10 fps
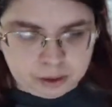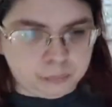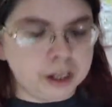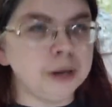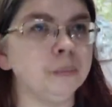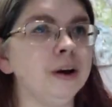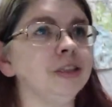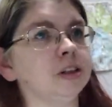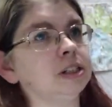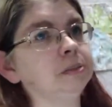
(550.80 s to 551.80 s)
where you want
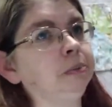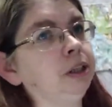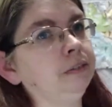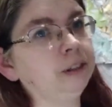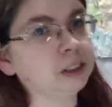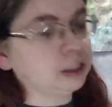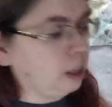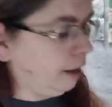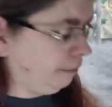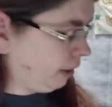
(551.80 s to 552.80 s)
those beautiful soft